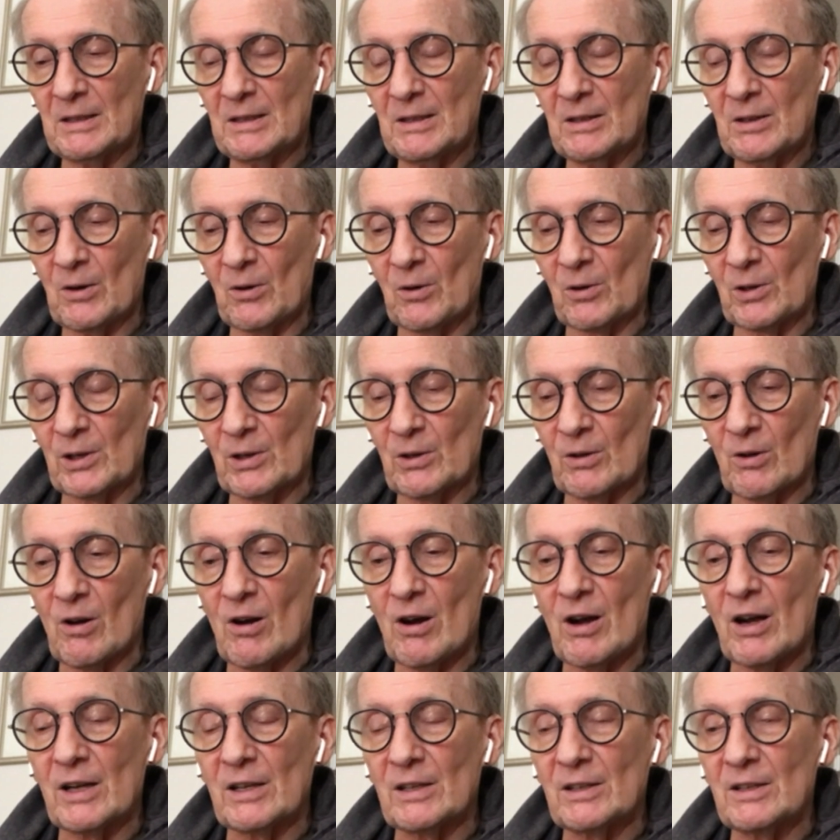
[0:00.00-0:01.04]
Earlier
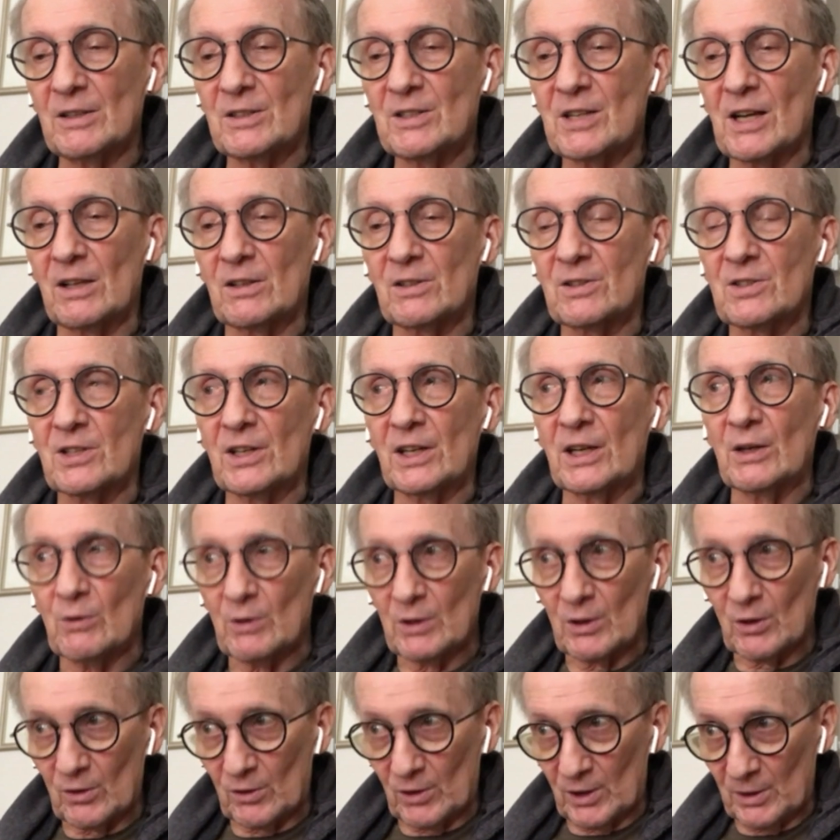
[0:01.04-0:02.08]
on, the telecine would
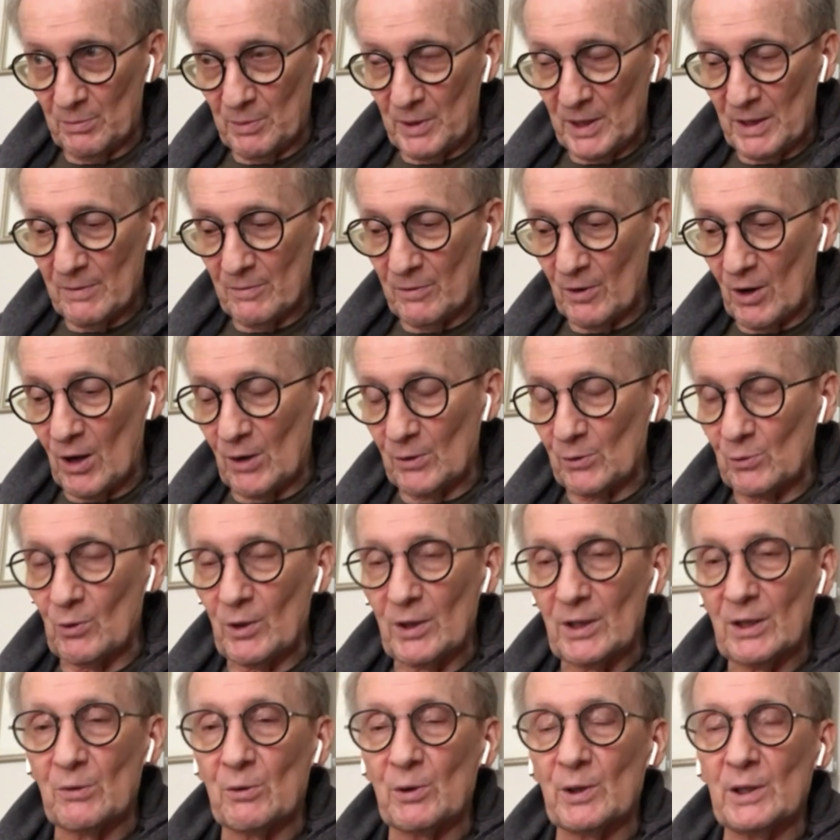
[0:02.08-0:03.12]
only be involved
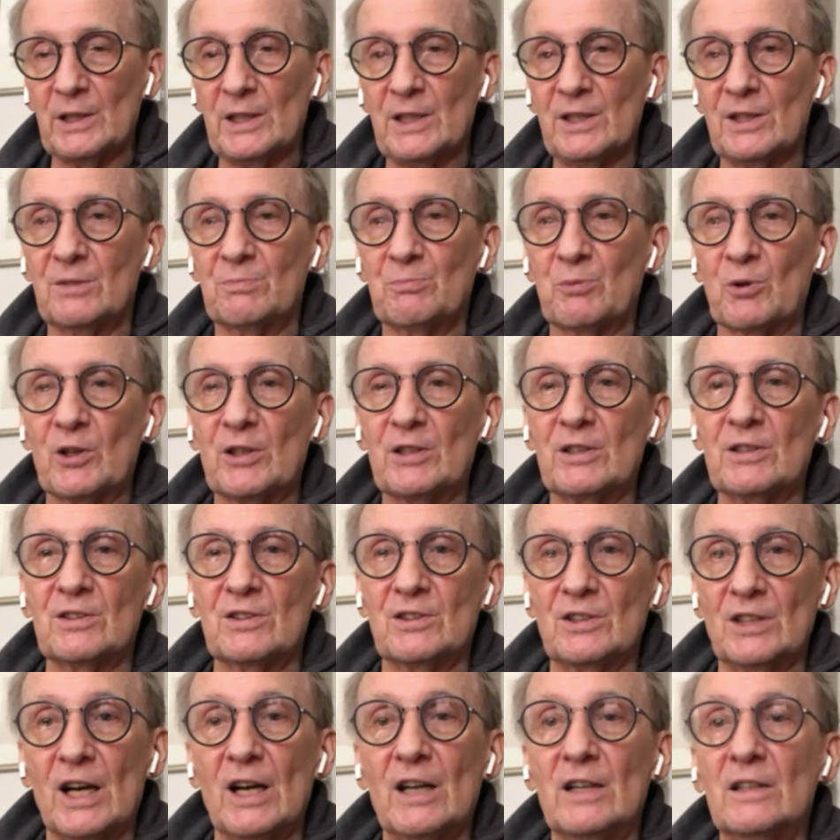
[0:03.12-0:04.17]
when the release print is
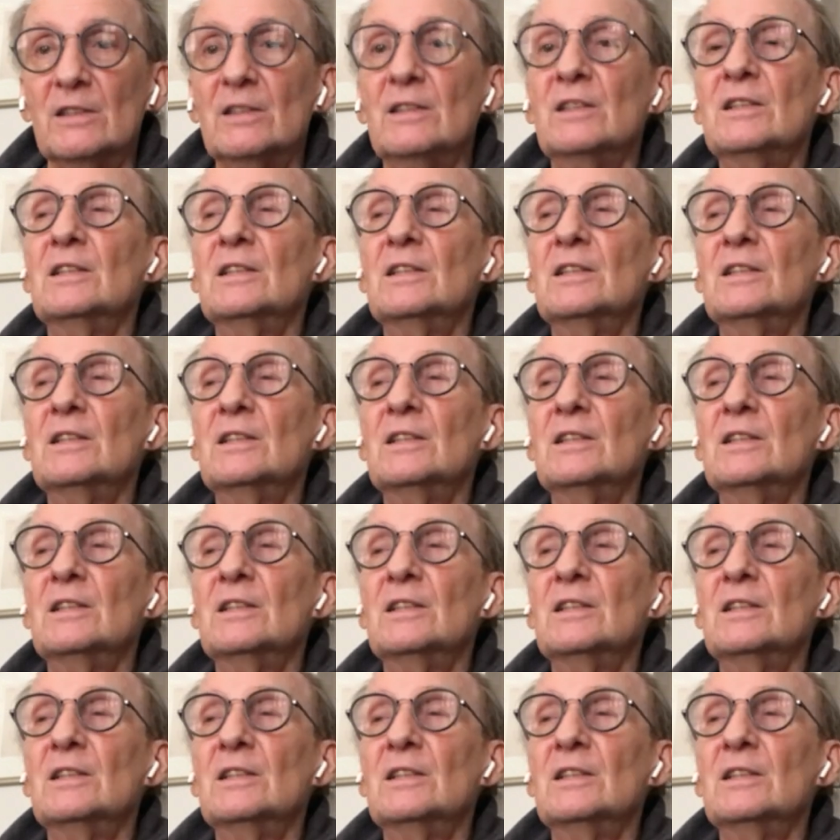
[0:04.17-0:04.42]
done.